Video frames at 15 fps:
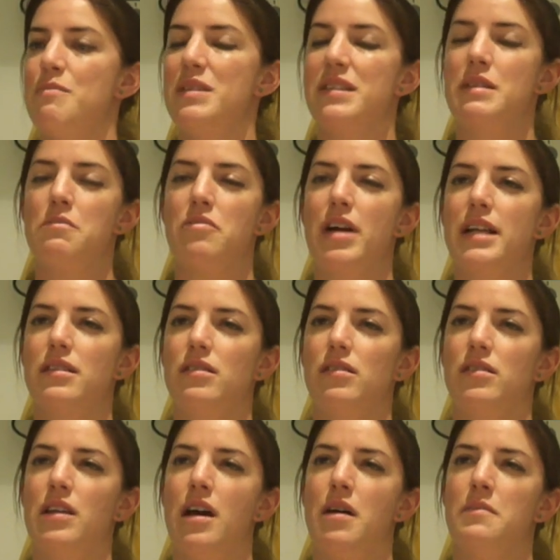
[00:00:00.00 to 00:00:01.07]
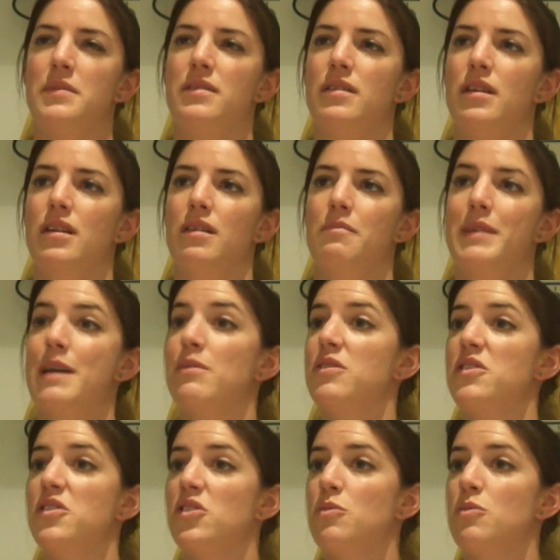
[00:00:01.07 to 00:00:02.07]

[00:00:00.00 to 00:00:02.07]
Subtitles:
But just in practical terms, being able to do